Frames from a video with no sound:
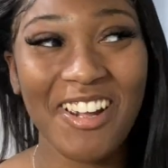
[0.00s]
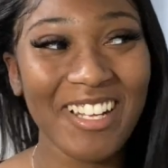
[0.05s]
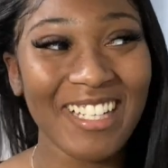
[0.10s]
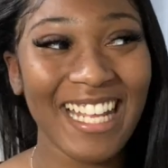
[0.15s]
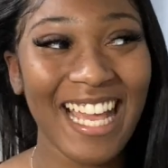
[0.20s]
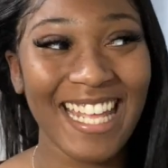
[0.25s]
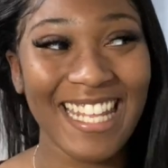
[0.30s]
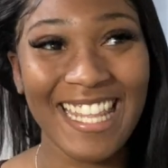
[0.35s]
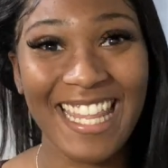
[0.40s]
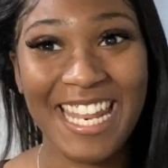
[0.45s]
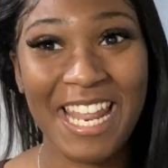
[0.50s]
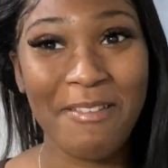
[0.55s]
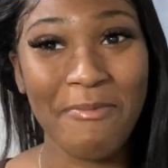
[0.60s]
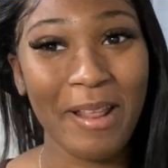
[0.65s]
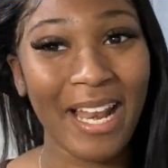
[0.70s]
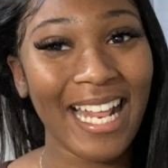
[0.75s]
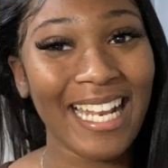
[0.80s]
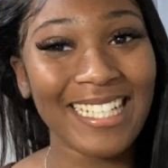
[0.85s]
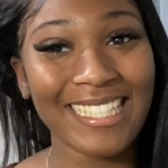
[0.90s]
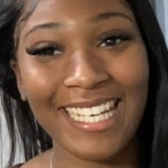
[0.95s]
and then a
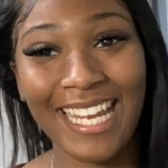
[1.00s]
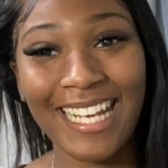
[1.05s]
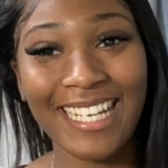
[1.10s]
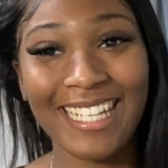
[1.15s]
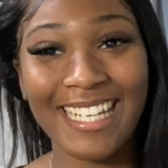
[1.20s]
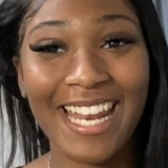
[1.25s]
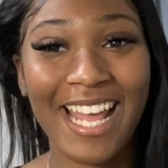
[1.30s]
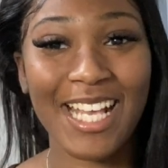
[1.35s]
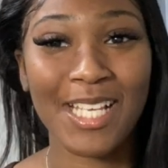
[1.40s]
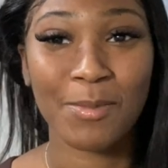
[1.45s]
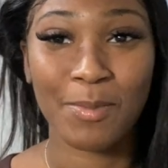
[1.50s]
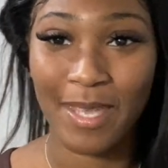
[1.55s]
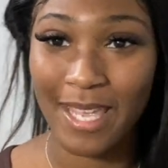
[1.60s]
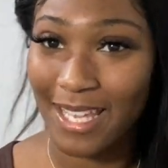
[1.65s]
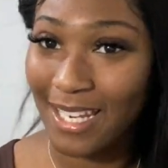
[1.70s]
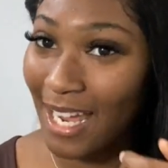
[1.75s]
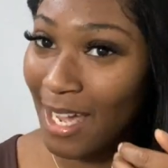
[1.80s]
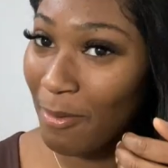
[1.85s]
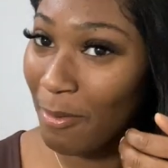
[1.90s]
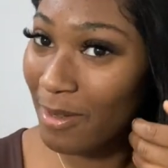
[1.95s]
plane Jane the next week.
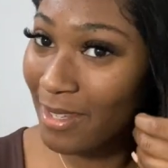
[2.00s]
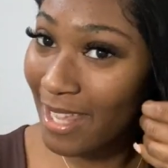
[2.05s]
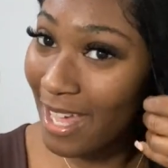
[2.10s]
Like, what the